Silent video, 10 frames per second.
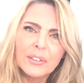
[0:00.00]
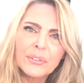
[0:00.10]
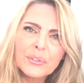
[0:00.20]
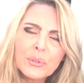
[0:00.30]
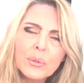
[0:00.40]

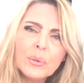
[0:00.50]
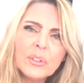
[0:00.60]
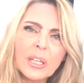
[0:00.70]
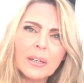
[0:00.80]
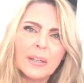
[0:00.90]
through
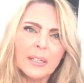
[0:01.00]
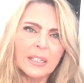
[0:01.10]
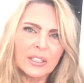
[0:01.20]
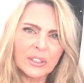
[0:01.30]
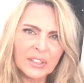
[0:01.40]
the
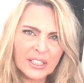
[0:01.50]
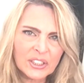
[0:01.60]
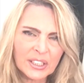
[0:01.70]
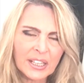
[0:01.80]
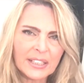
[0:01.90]

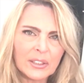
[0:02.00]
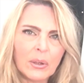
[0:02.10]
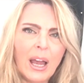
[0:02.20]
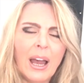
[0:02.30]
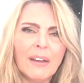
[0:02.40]
connection that you
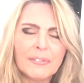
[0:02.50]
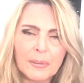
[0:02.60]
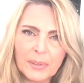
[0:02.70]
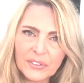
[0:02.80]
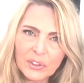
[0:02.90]
have
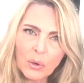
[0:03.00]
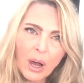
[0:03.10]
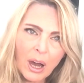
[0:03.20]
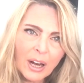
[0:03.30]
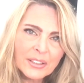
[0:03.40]
with your
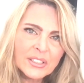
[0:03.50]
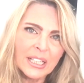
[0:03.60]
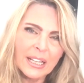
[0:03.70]
heart,